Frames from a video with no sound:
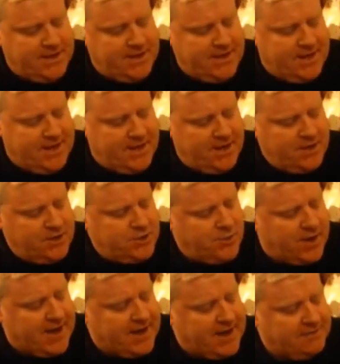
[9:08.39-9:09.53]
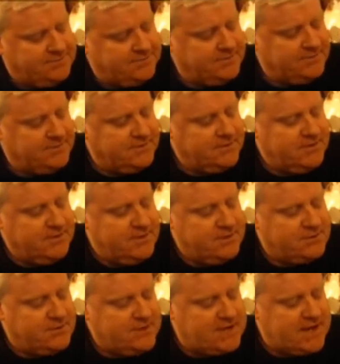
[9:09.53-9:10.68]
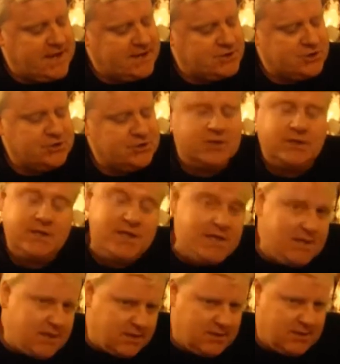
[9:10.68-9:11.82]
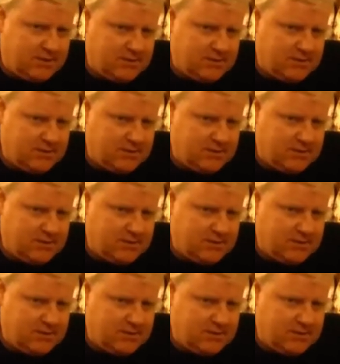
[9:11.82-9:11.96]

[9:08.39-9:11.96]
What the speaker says: Here you have 3 jacks underneath